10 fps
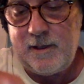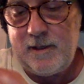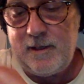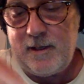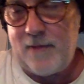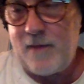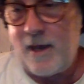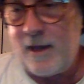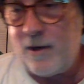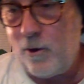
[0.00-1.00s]
And
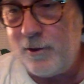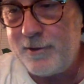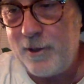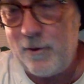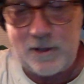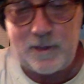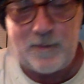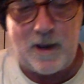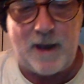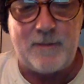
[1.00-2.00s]
then also on the
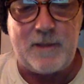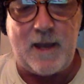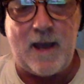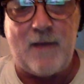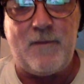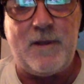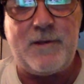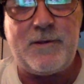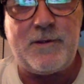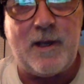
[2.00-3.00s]
bottom you have
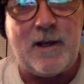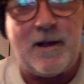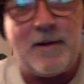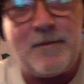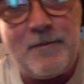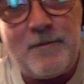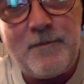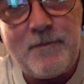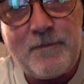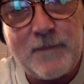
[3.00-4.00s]
this.
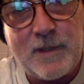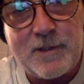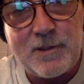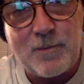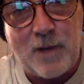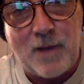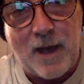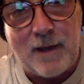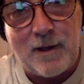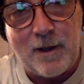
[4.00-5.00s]
This is where
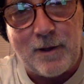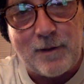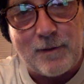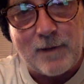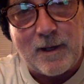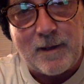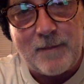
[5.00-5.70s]
that other